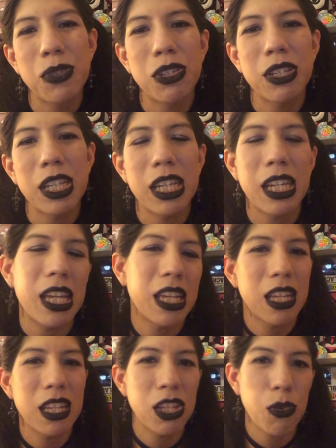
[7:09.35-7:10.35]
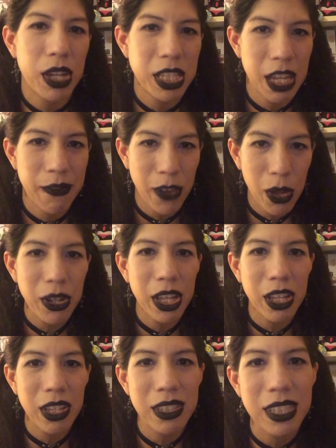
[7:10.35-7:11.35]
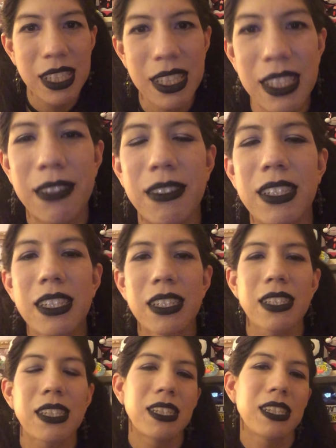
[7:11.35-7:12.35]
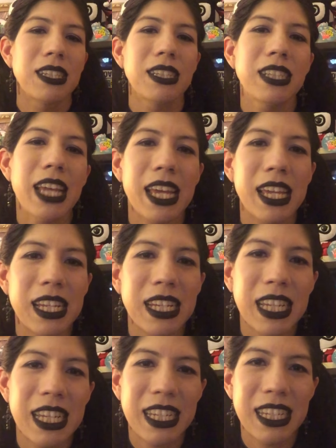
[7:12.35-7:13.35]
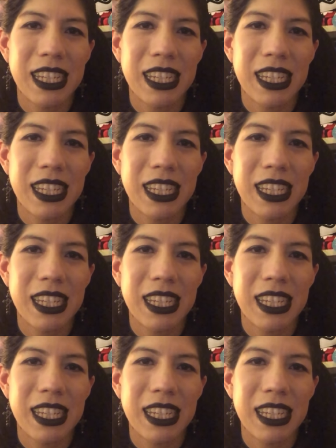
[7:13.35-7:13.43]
community and you want to take photos, then